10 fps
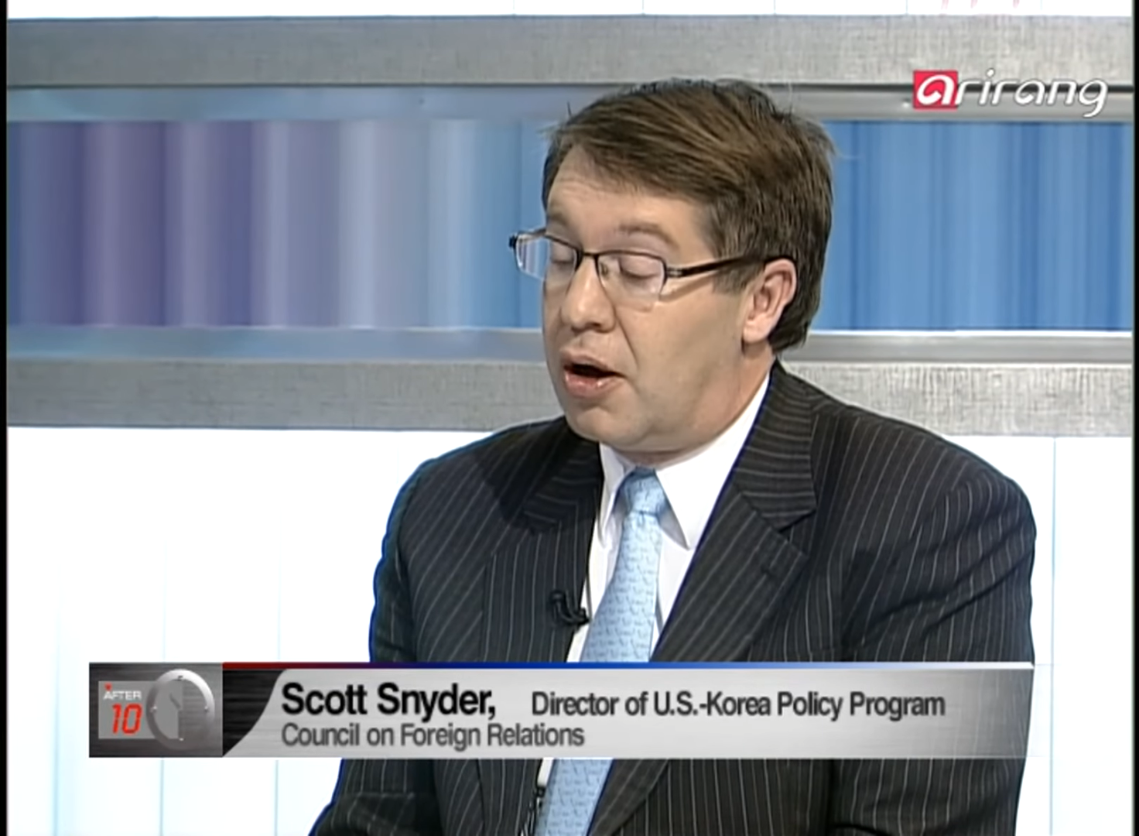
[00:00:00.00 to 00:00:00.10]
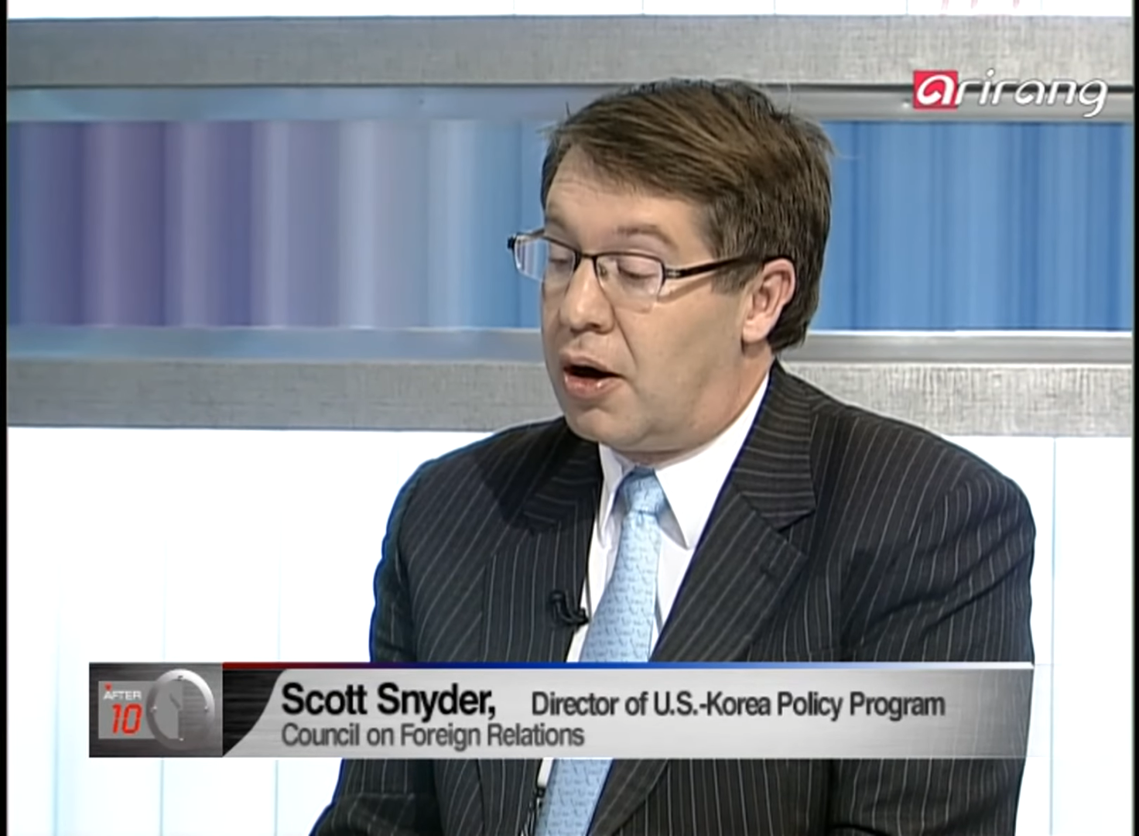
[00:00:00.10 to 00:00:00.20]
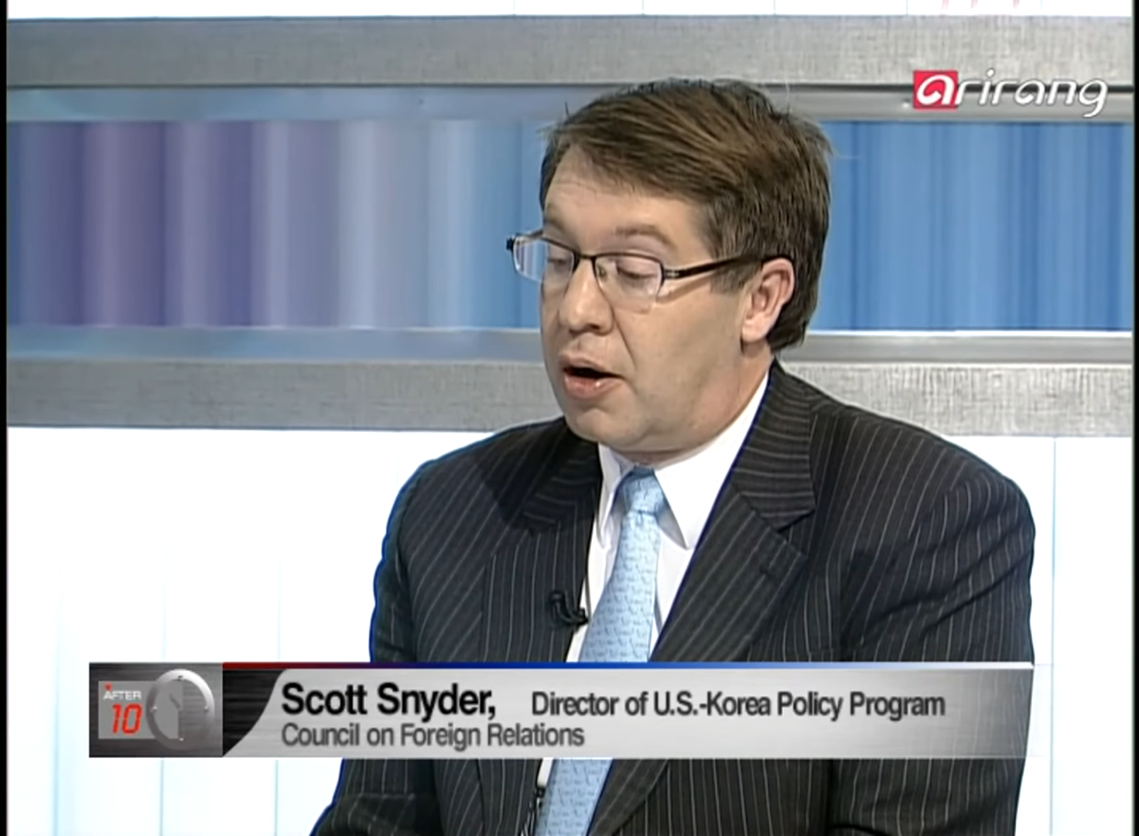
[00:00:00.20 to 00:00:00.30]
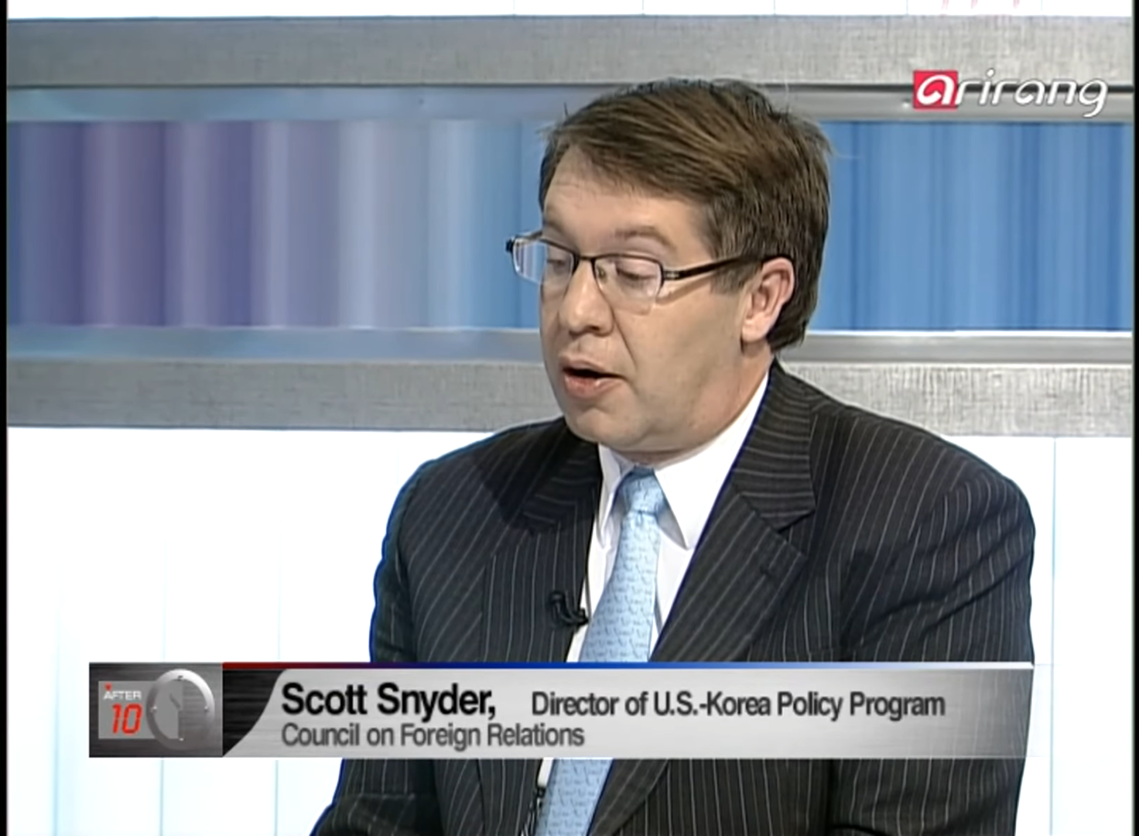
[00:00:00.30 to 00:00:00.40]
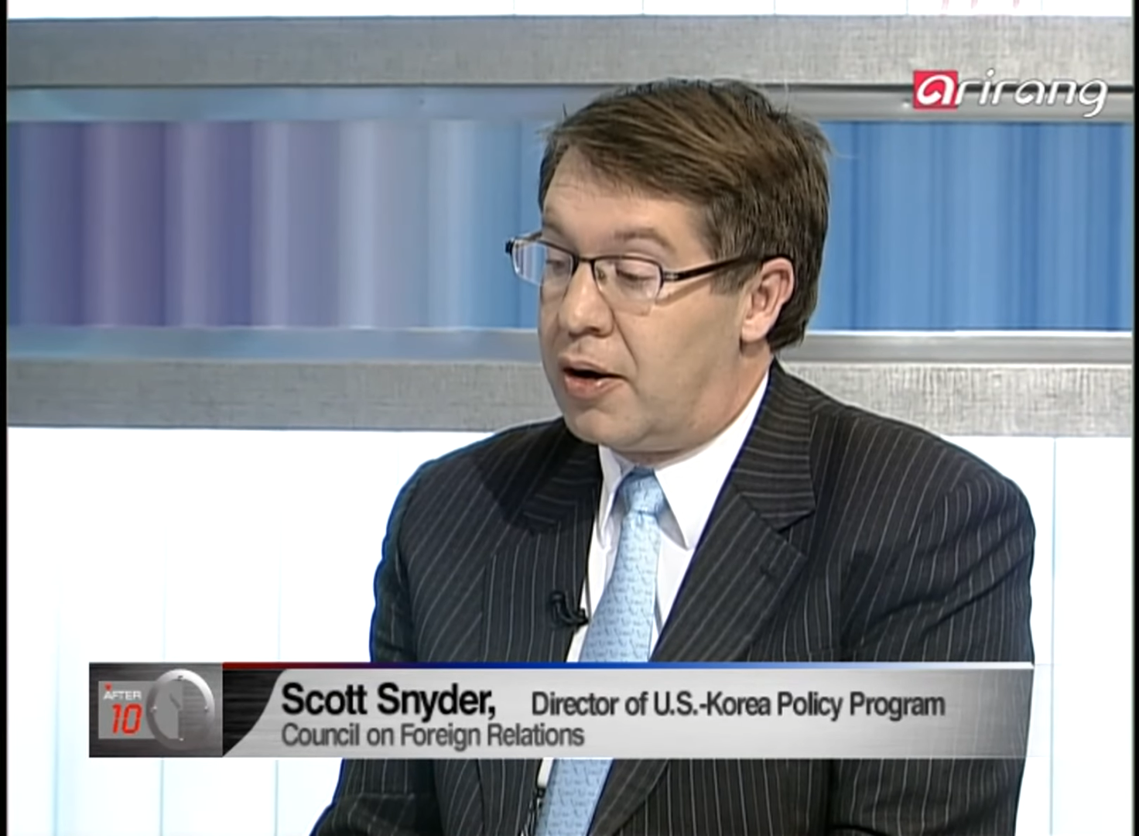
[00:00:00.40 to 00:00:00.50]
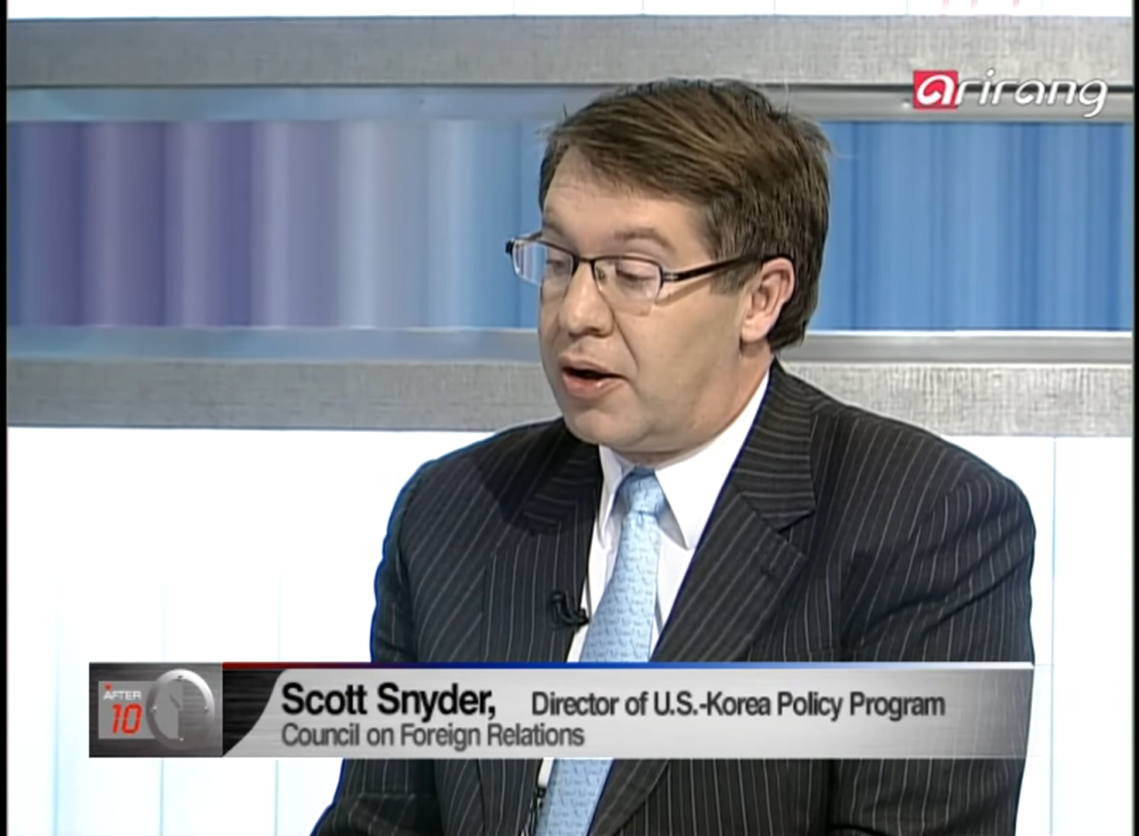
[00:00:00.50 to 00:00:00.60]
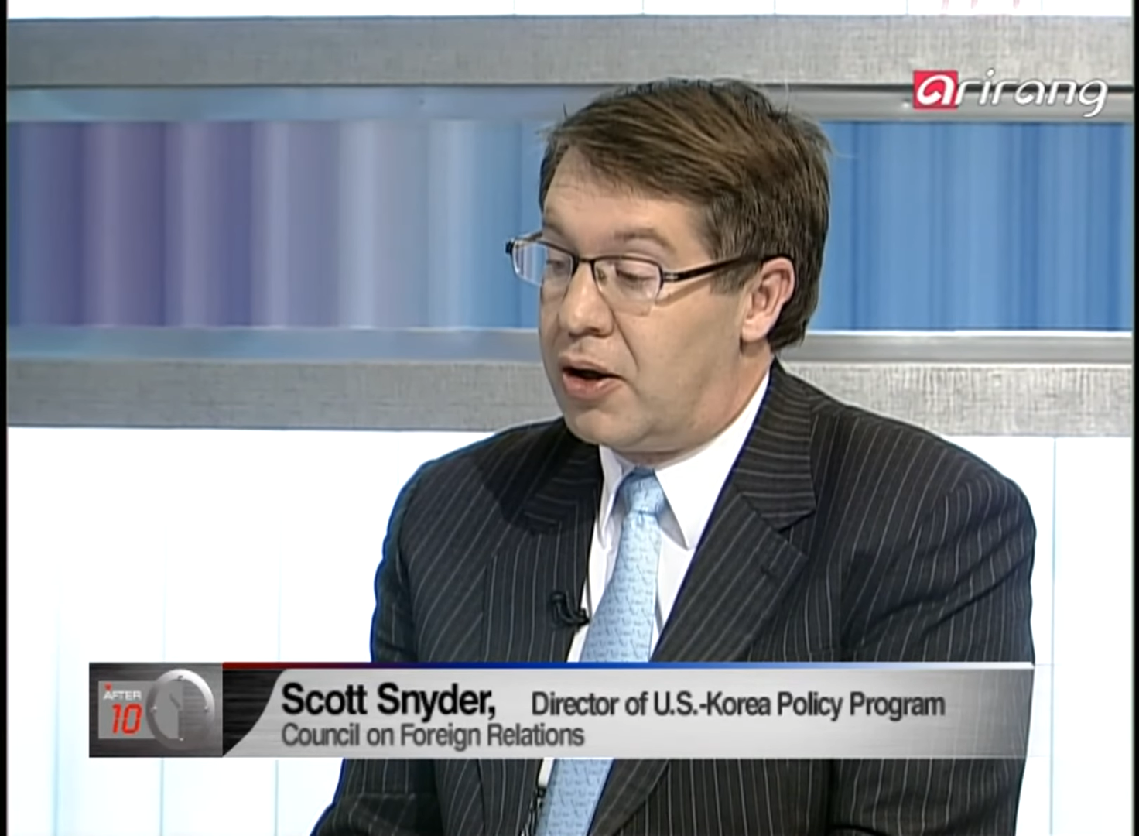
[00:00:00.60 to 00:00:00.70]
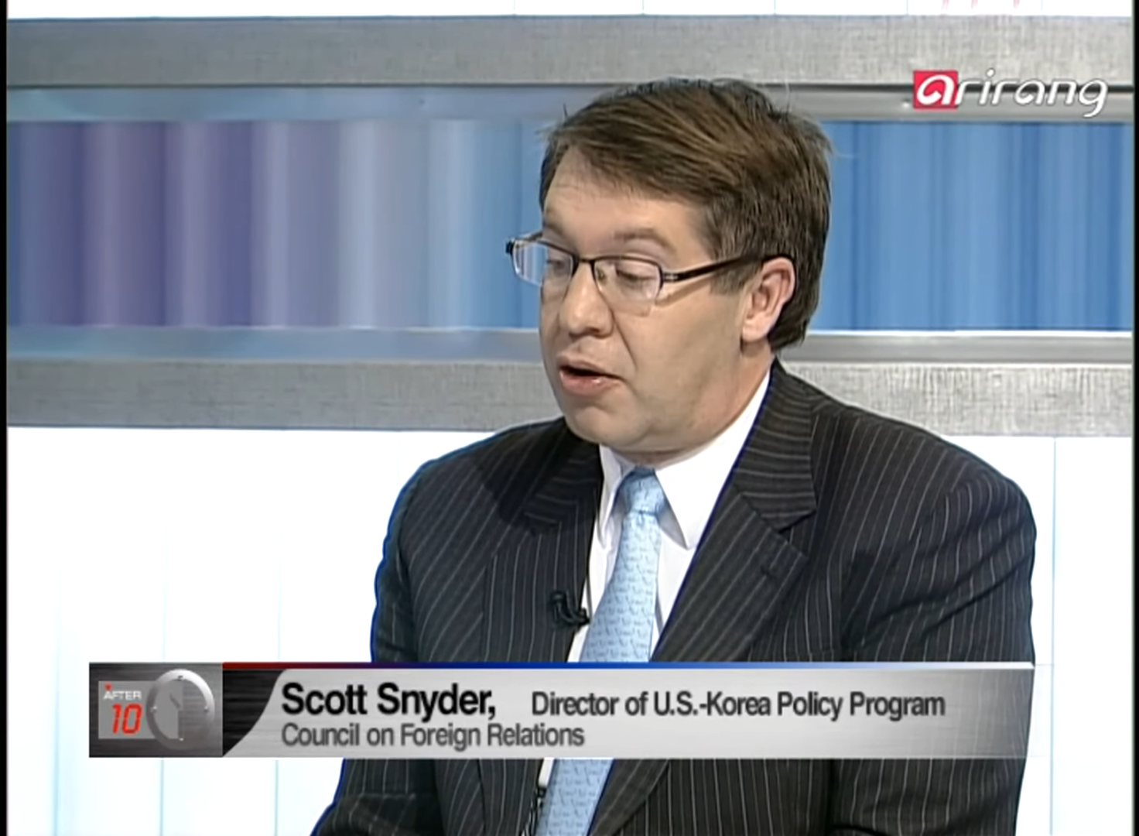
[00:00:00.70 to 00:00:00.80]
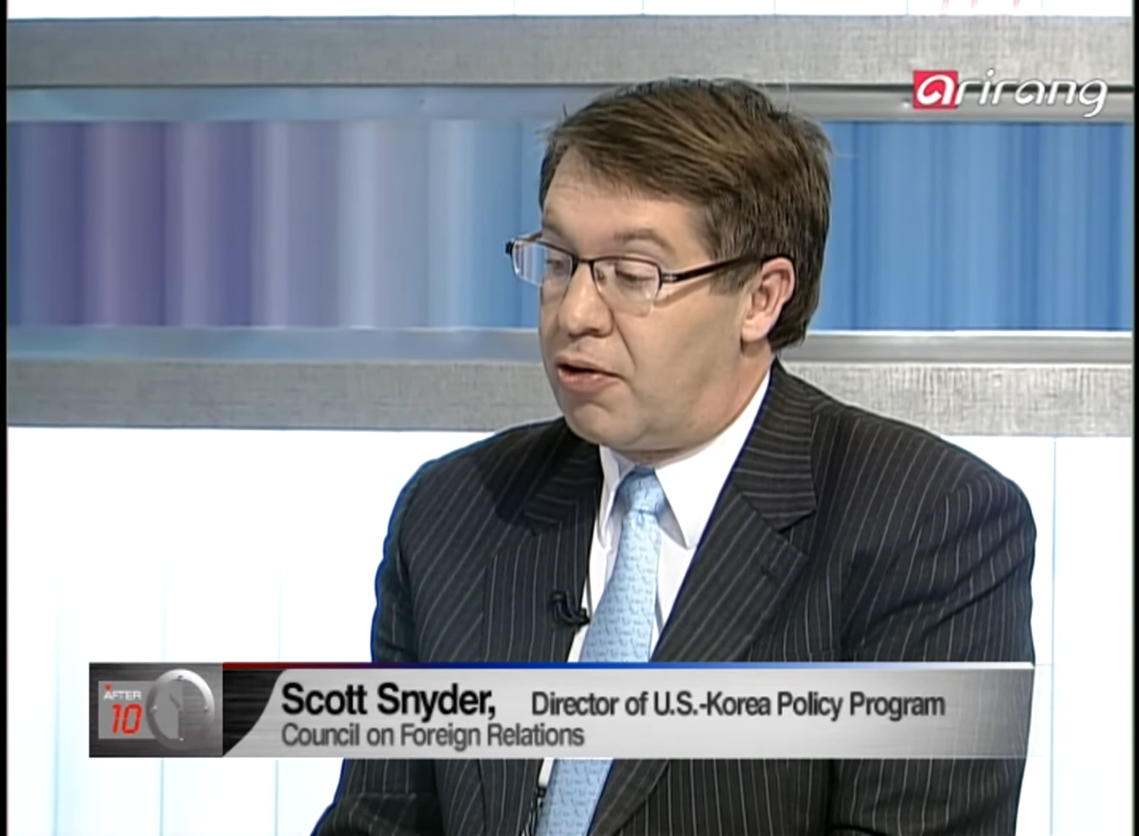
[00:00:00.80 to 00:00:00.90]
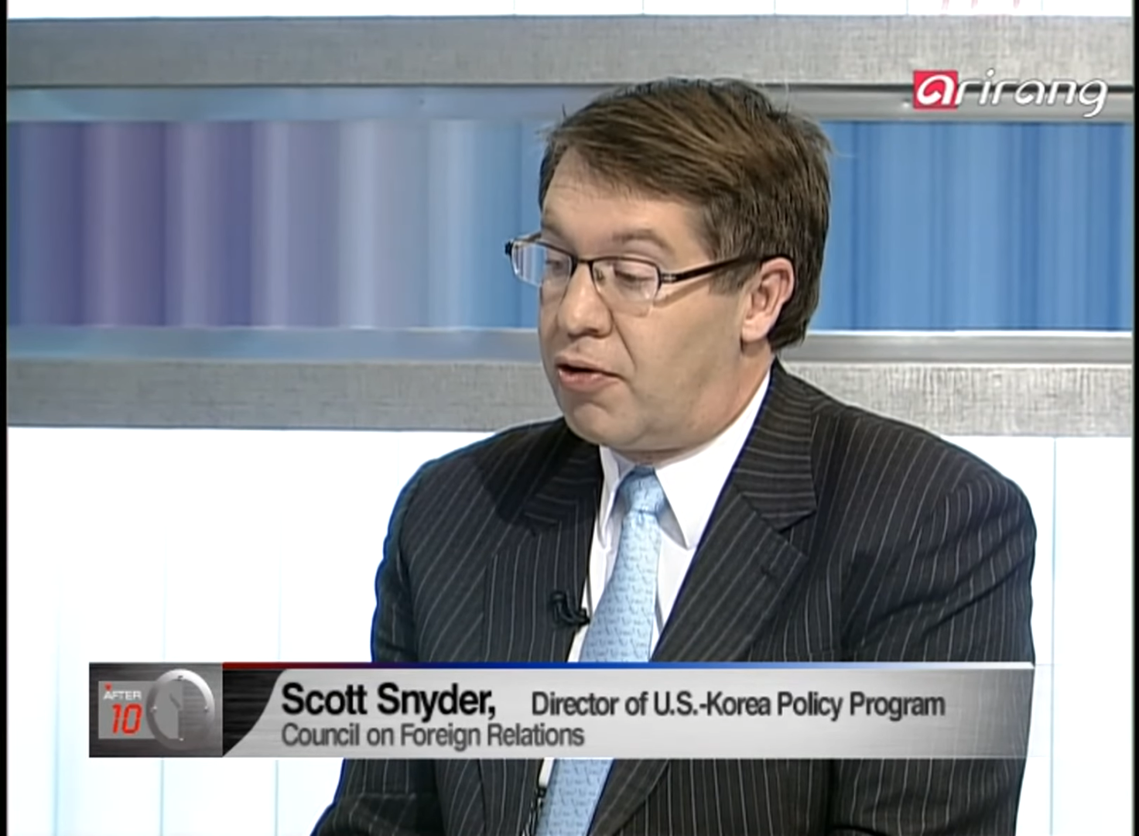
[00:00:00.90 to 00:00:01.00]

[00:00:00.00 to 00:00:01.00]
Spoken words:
is